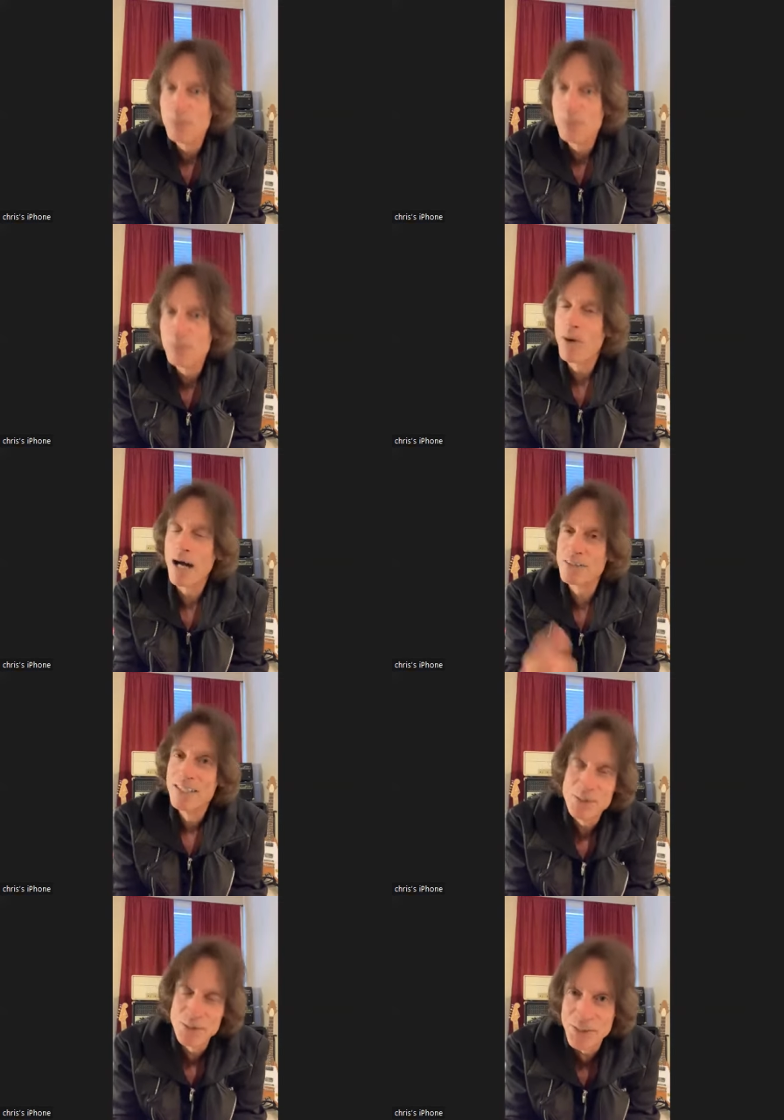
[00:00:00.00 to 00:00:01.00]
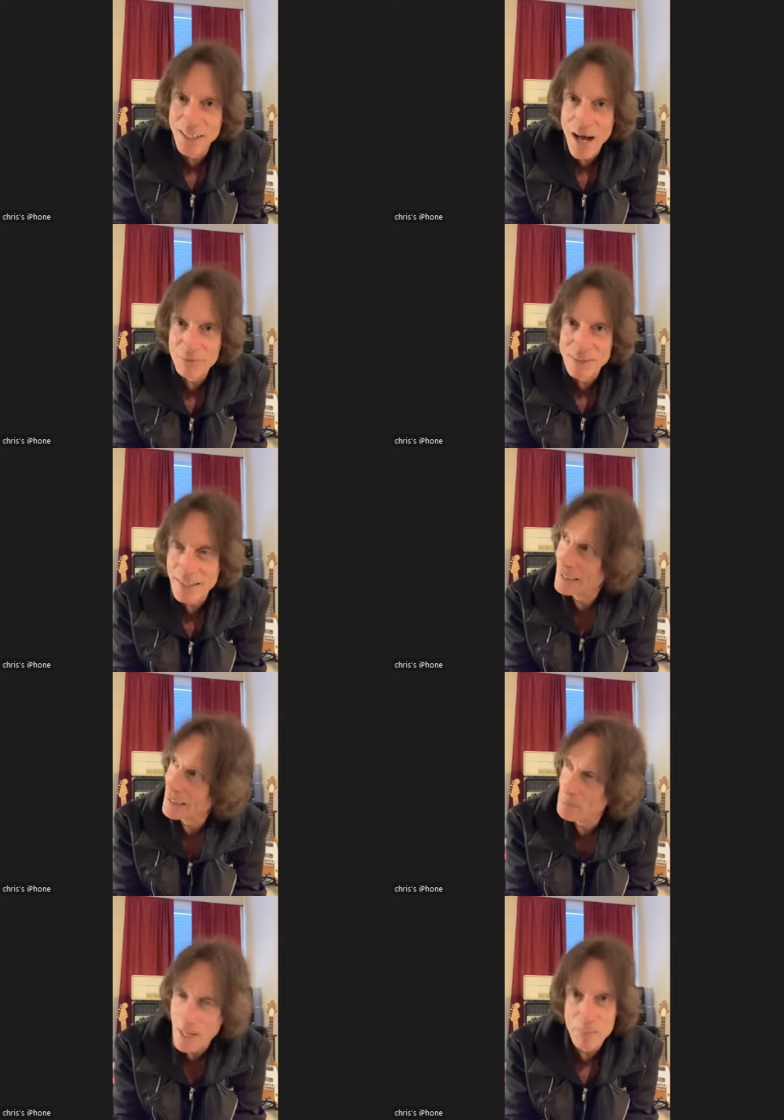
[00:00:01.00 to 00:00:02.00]
Watch, as soon as you get off this, I get hit
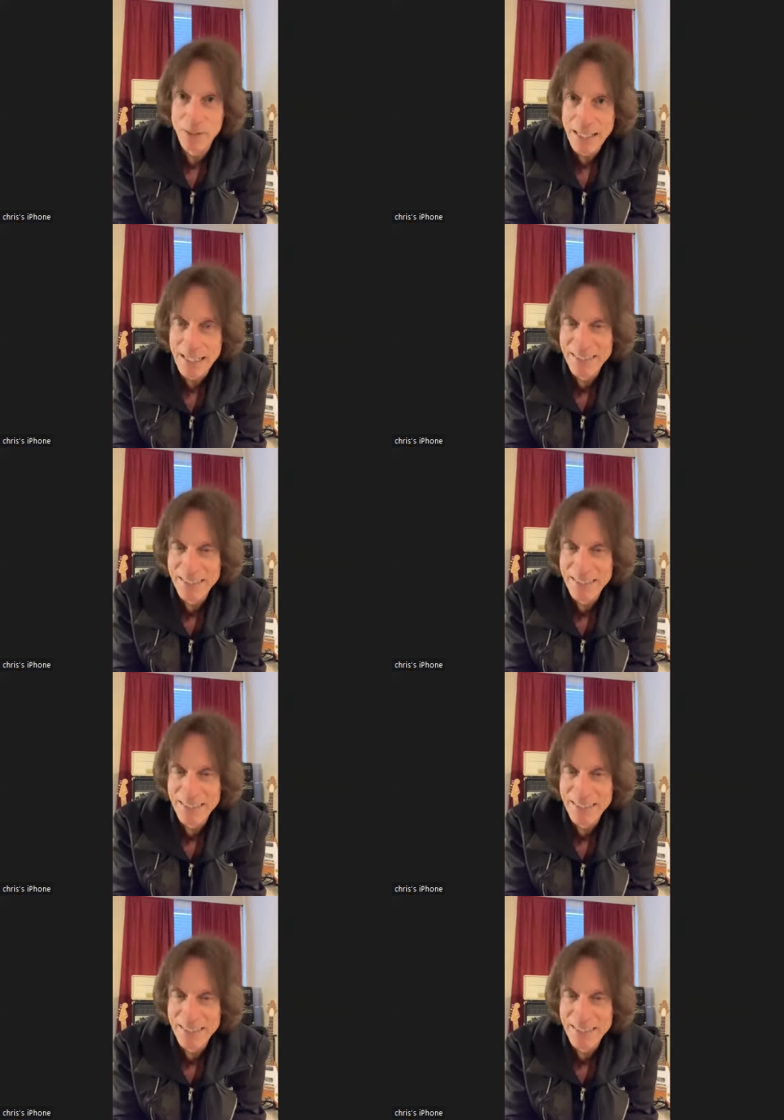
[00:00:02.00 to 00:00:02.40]
by a plane.